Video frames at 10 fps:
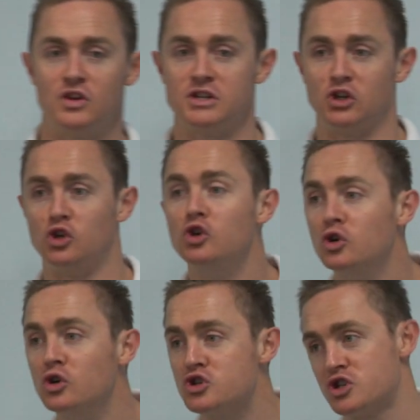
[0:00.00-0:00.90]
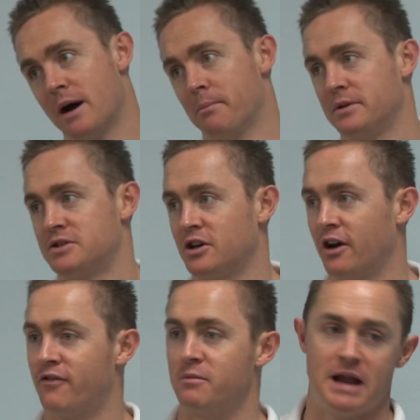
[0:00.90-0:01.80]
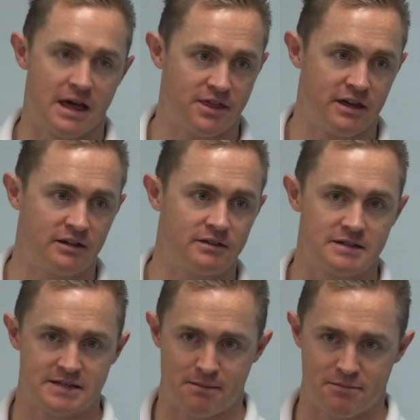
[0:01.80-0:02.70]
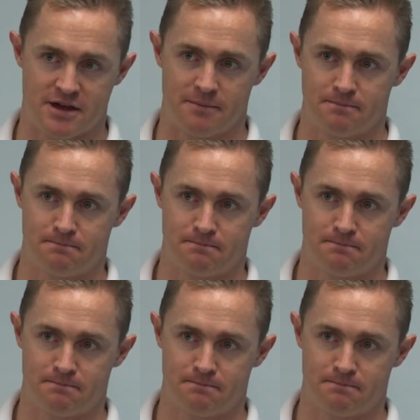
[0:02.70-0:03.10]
There's a huge jump to go from nothing to something.